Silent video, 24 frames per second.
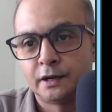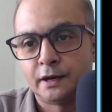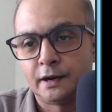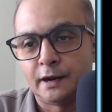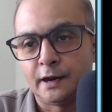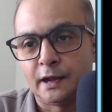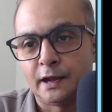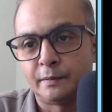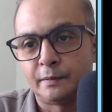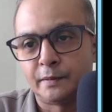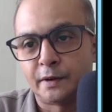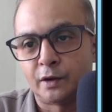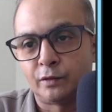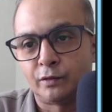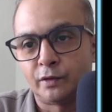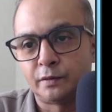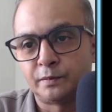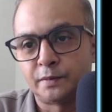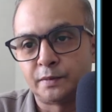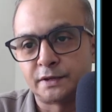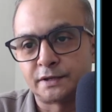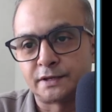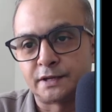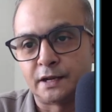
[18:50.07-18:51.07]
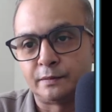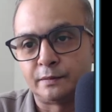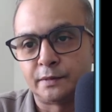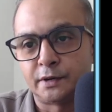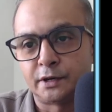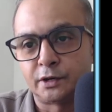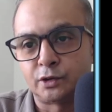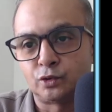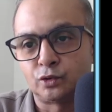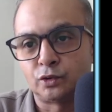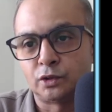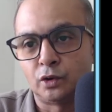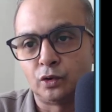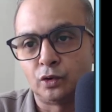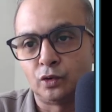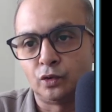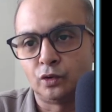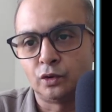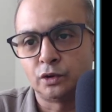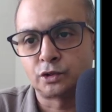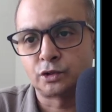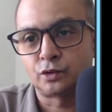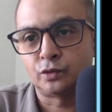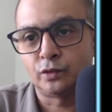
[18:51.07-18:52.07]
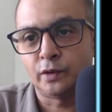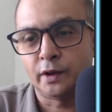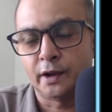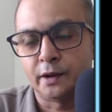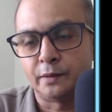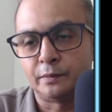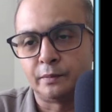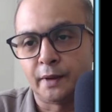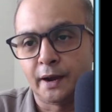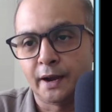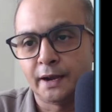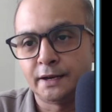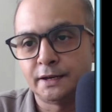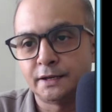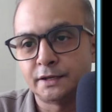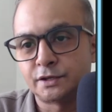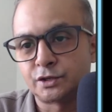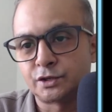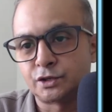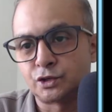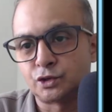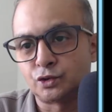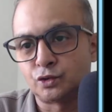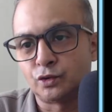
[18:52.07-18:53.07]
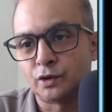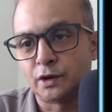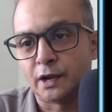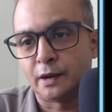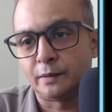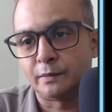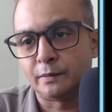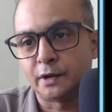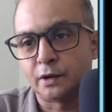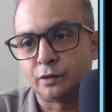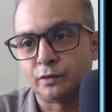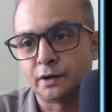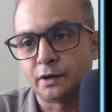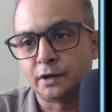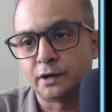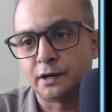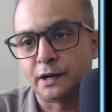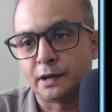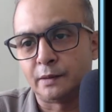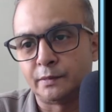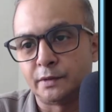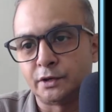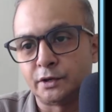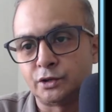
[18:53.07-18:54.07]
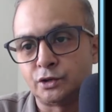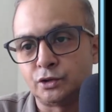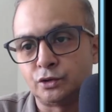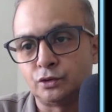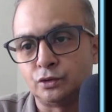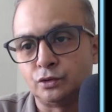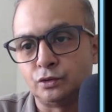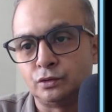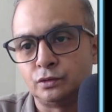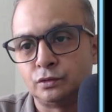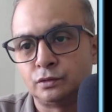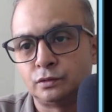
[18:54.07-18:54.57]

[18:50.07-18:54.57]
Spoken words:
lambda 1 plus lambda 2 the whole square minus 2 lambda 1 lambda 2,